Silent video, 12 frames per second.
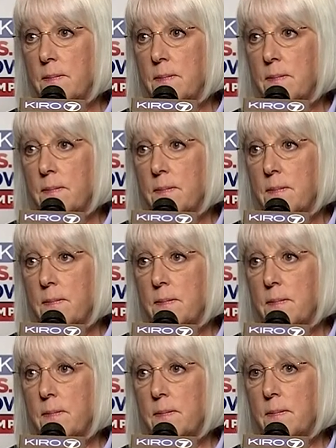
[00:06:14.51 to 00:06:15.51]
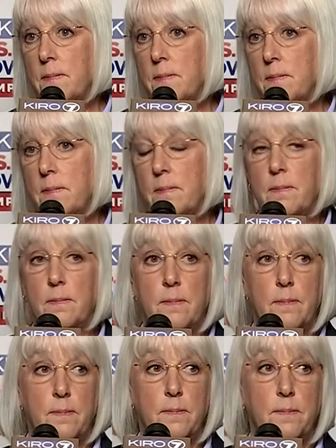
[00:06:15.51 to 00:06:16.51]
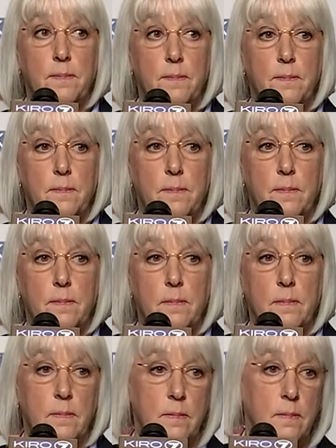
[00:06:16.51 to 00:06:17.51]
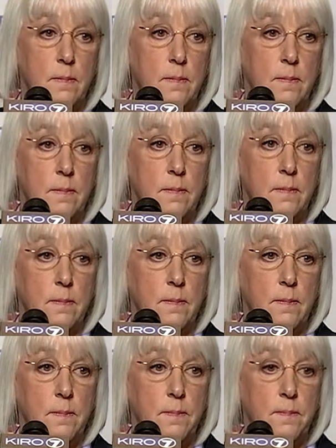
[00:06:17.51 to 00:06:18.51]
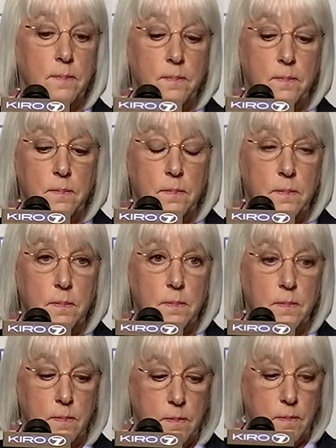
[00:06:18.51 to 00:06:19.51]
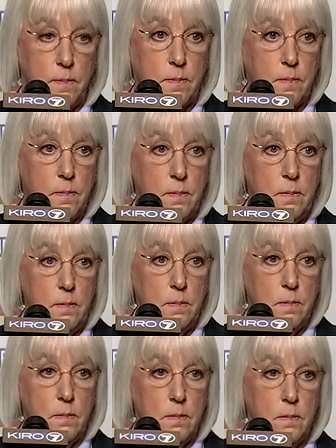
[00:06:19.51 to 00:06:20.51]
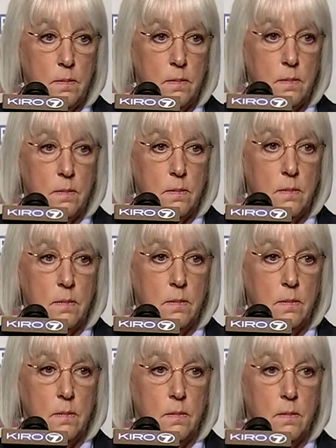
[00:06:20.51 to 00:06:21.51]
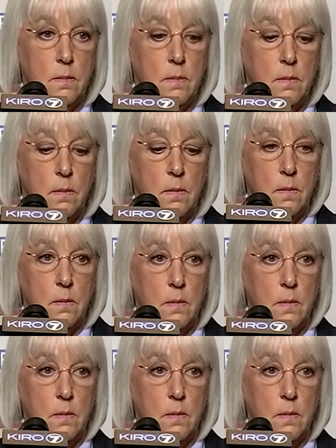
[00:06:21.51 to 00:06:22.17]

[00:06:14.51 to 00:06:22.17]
Nothing is said.